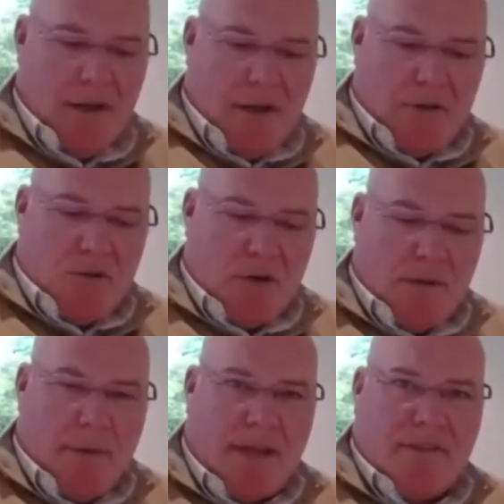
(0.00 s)
talking
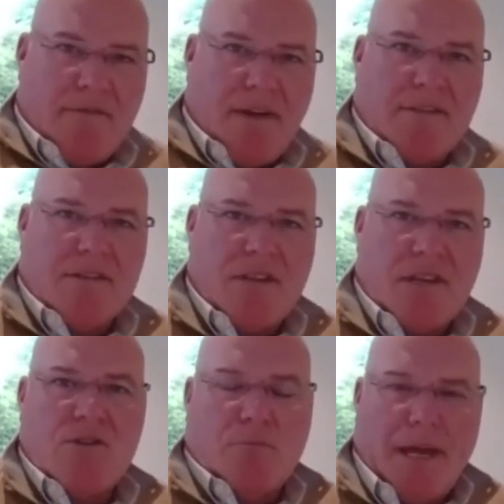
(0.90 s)
about the fact that
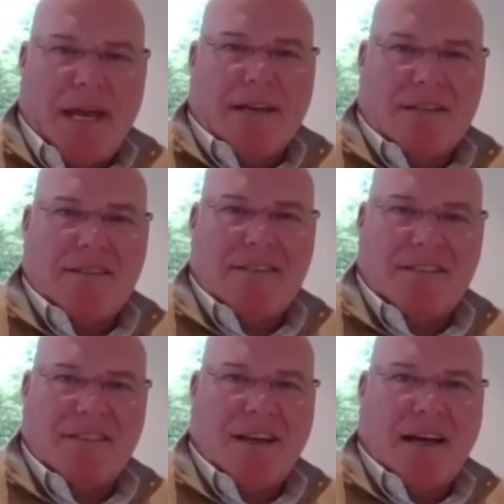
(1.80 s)
central
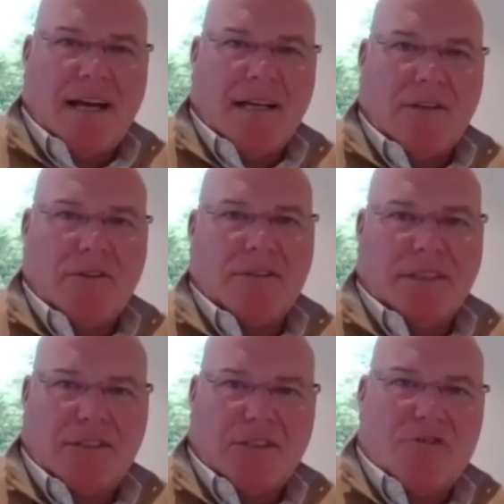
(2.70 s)
banks are losing
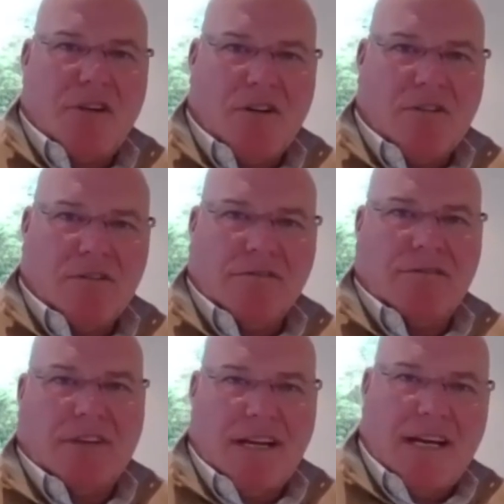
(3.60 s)
control
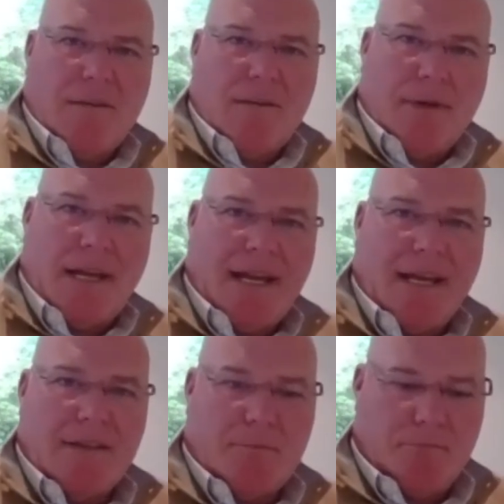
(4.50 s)

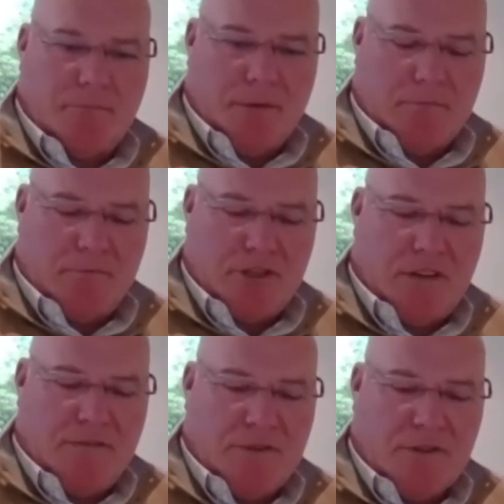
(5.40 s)
and the
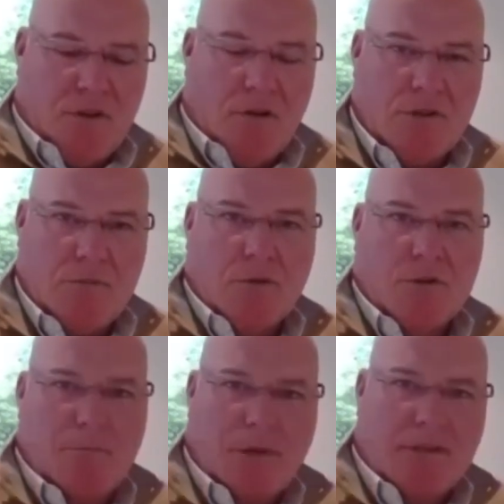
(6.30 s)
shift has gone towards
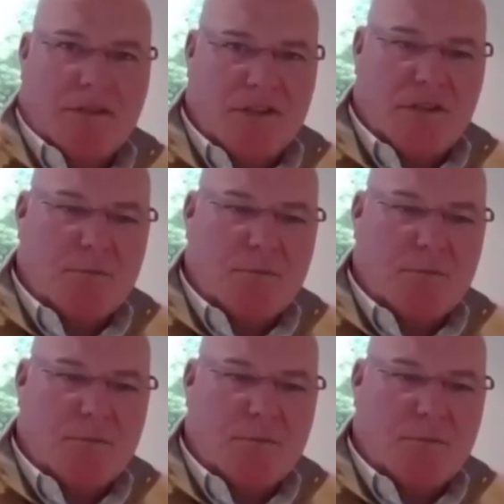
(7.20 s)
the politicians.